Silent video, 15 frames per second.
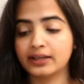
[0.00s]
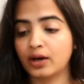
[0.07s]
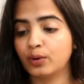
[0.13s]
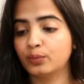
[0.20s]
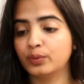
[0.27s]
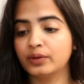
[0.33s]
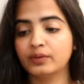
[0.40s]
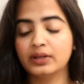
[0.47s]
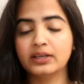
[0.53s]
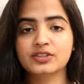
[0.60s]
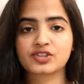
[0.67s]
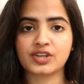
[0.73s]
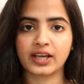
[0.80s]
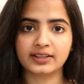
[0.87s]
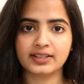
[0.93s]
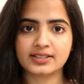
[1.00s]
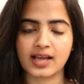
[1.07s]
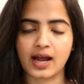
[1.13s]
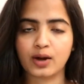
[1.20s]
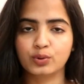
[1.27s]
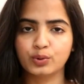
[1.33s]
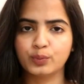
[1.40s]
Now we will check this
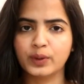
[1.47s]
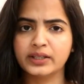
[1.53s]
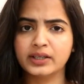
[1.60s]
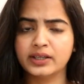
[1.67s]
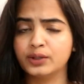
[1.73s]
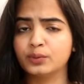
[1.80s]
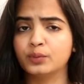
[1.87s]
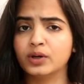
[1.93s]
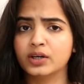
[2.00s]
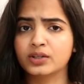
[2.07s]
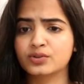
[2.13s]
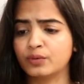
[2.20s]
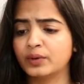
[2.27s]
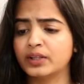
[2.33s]
out whether it works